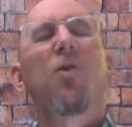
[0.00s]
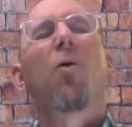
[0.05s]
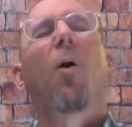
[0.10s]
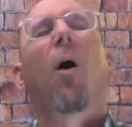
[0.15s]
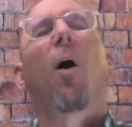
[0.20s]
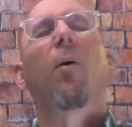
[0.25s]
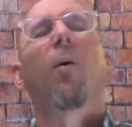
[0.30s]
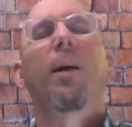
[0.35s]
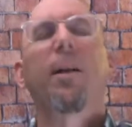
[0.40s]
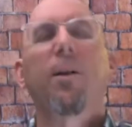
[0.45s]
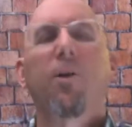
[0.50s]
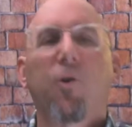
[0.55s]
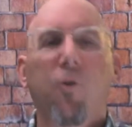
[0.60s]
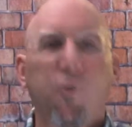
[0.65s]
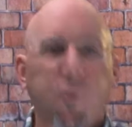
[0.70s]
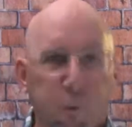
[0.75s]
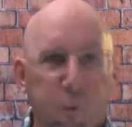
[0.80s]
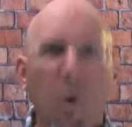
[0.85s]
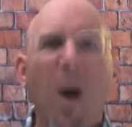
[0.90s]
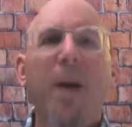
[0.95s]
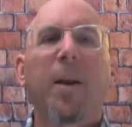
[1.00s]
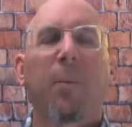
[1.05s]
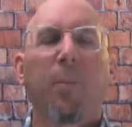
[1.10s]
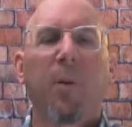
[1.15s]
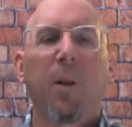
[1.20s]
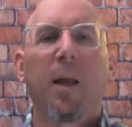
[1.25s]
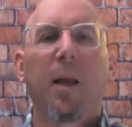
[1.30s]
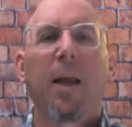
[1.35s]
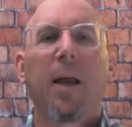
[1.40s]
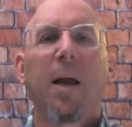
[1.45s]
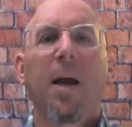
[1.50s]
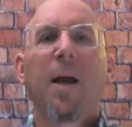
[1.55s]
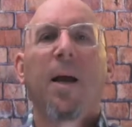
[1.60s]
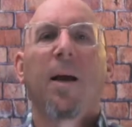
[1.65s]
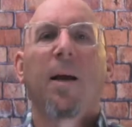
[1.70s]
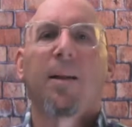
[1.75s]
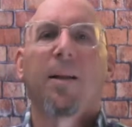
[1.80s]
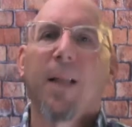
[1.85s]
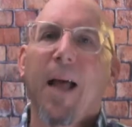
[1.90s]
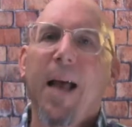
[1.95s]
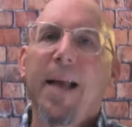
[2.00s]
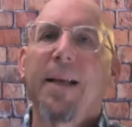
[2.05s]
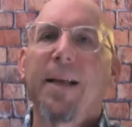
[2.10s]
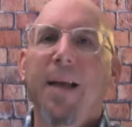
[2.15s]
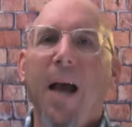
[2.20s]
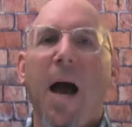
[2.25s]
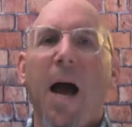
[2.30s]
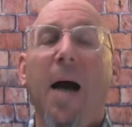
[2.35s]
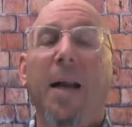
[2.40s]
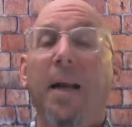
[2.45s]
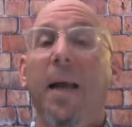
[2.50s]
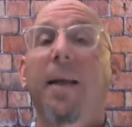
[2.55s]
you are incredibly like God,